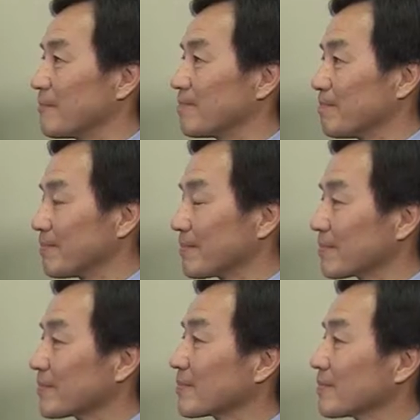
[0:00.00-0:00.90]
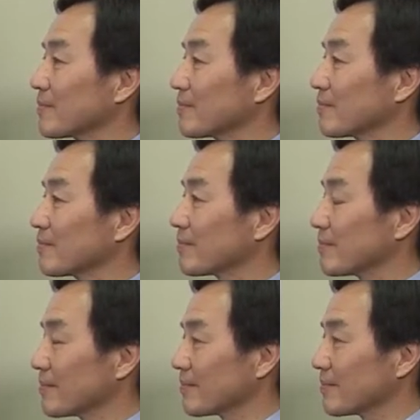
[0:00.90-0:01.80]

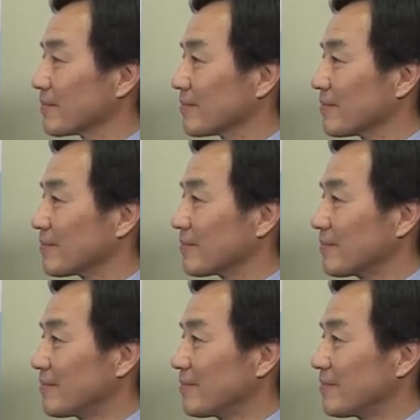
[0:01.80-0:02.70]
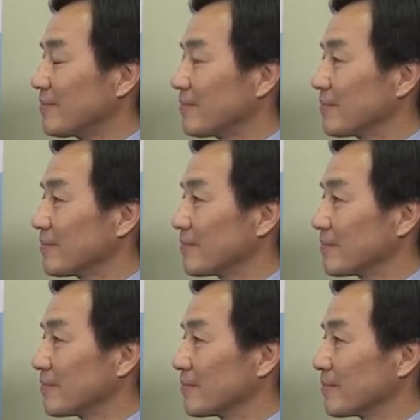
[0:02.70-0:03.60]

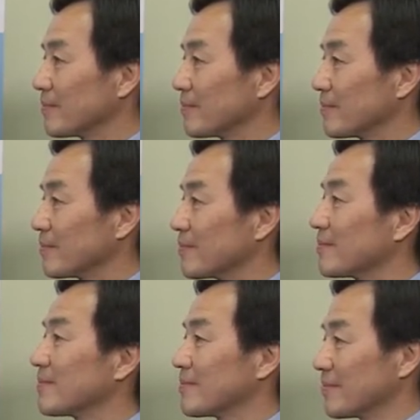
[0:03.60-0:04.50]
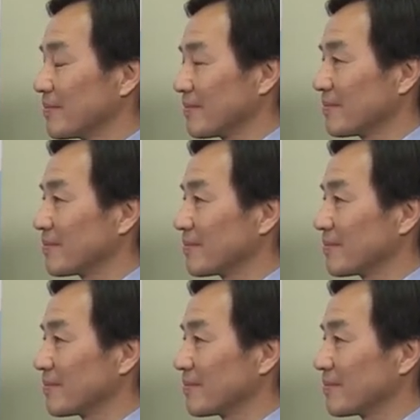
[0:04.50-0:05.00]
(not speaking)